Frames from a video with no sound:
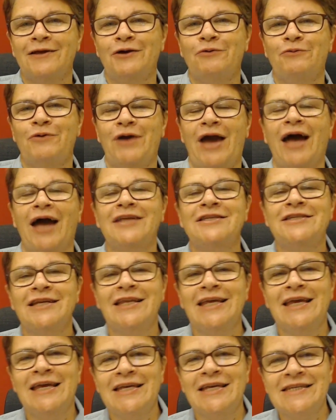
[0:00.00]
We
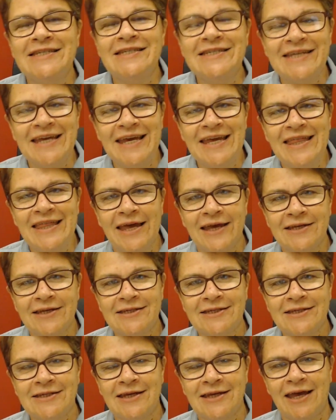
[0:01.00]
actually see
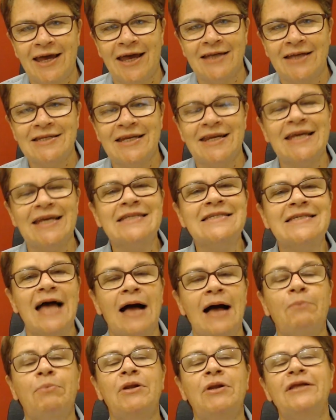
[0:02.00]
this as an
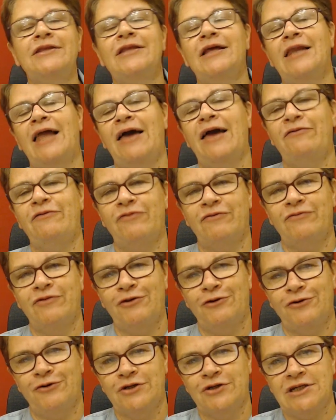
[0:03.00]
example in the life of the
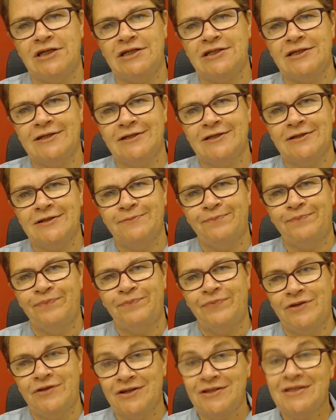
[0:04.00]
Lord Jesus.
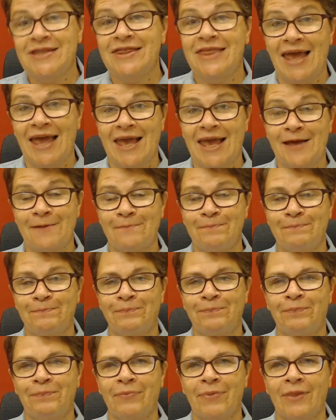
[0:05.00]
Just think
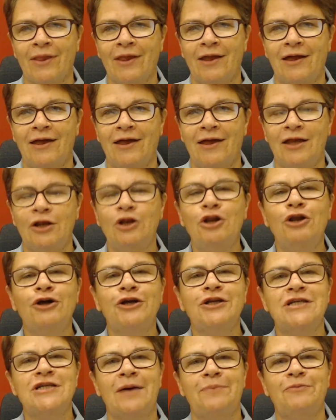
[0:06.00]
uh, in Luke
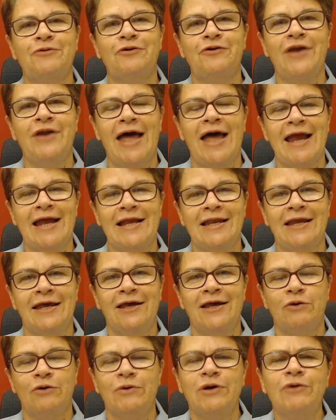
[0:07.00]
chapter 9,
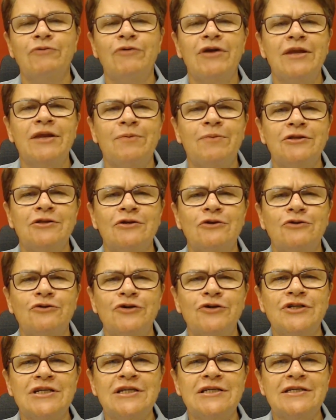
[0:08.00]
we read about the
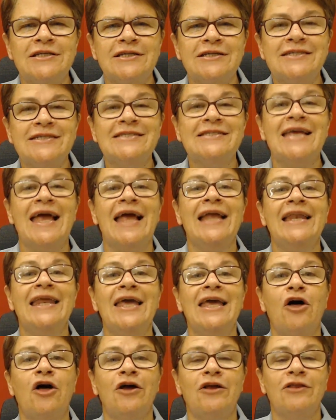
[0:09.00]
Lord Jesus
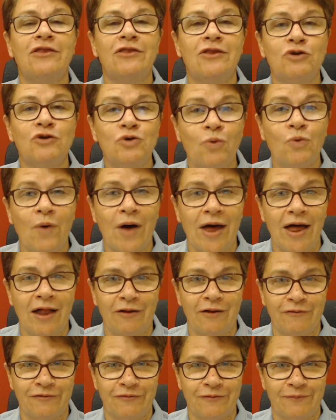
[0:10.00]
sending out the
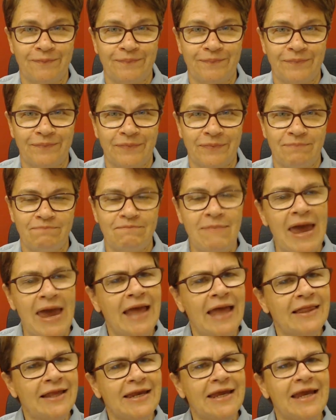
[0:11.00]
12
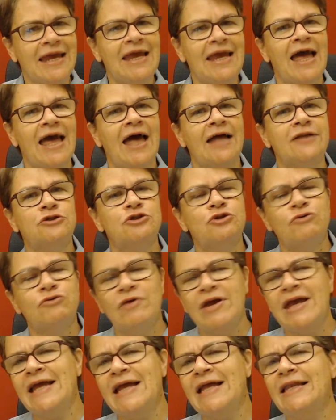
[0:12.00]
men that he had
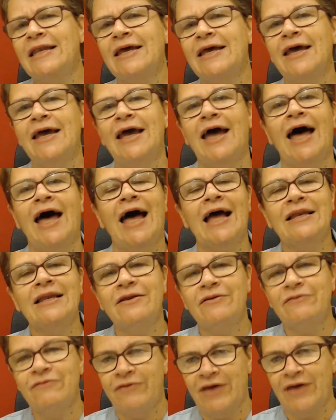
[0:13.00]
trained and
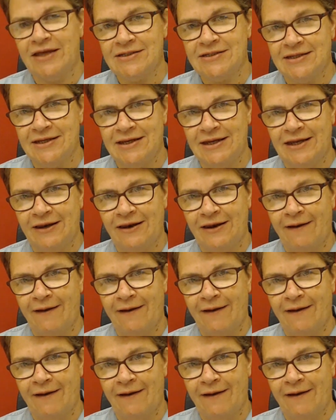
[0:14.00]
invested in.